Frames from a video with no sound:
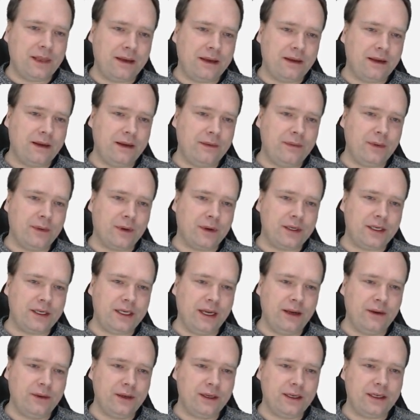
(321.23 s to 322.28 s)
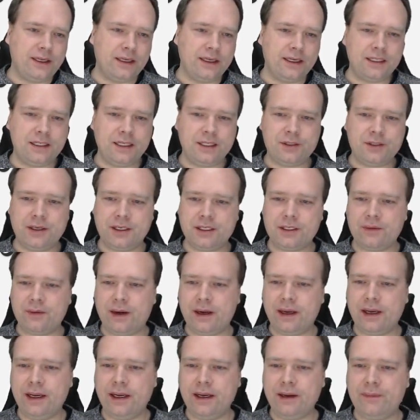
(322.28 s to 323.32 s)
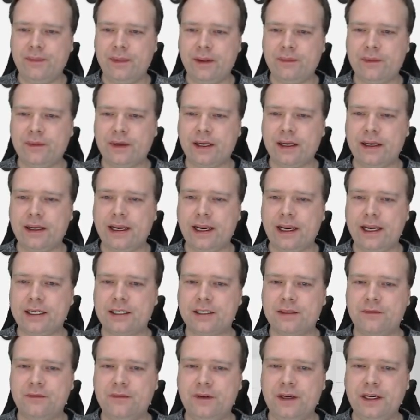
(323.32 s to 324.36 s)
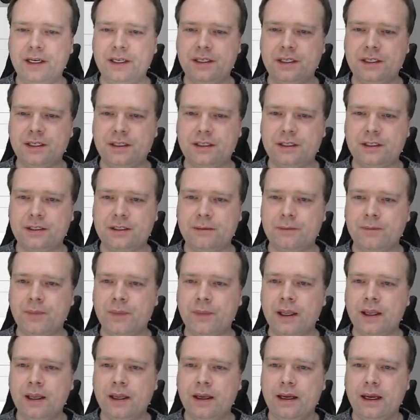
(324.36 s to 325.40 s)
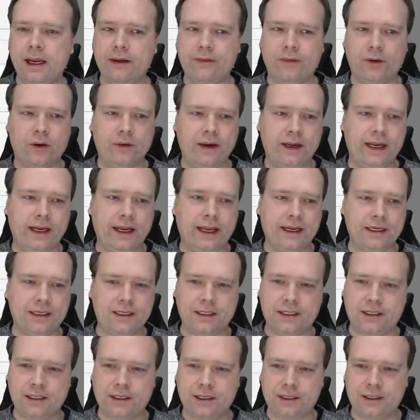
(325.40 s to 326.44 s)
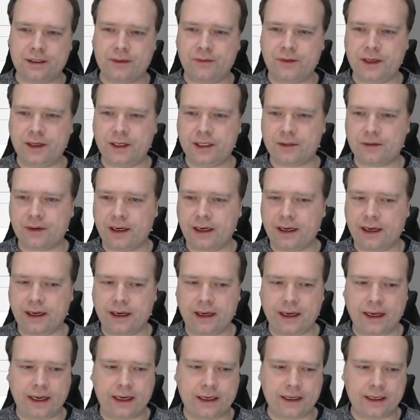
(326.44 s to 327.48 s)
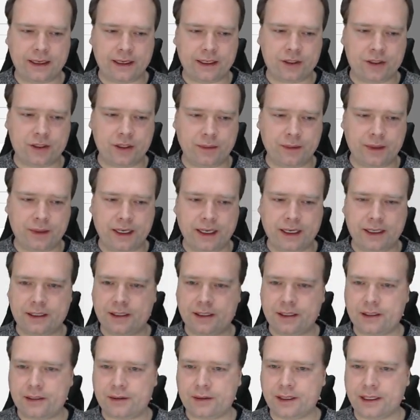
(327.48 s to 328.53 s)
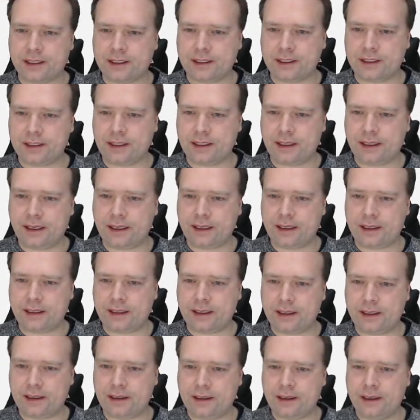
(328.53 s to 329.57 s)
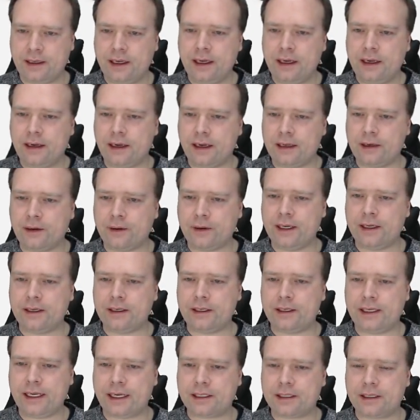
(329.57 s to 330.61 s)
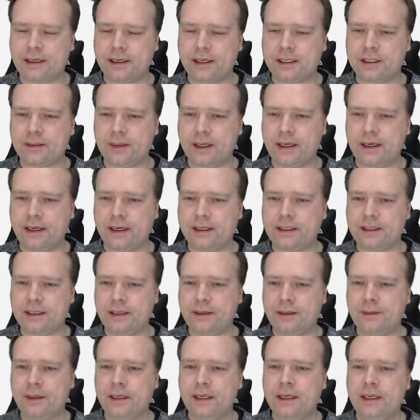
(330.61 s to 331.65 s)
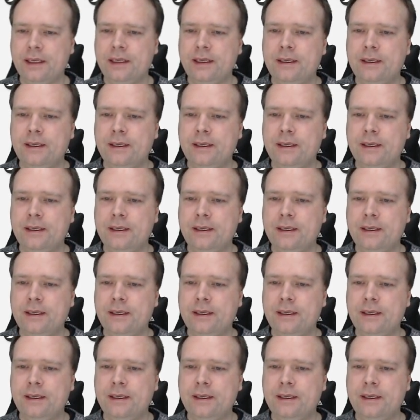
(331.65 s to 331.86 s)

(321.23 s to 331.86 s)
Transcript: Then we want JUnit in this situation right here. Then we can add some features. I've already added some features right here. I added a Tomcat. You can actually see I added a. I don't need the Jackson XML actually,